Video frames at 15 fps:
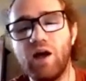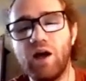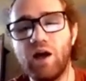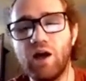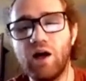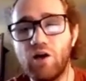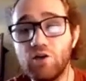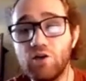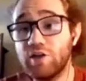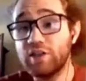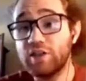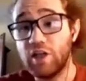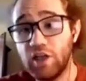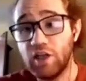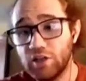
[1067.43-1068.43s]
uh, also
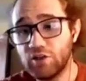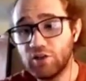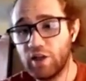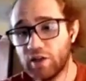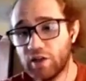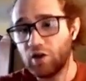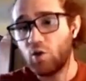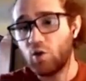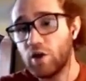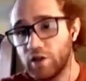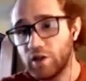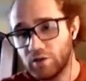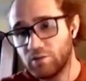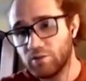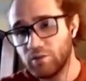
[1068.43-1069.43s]
extending it to like the
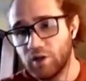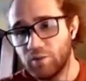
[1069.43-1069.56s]
quantum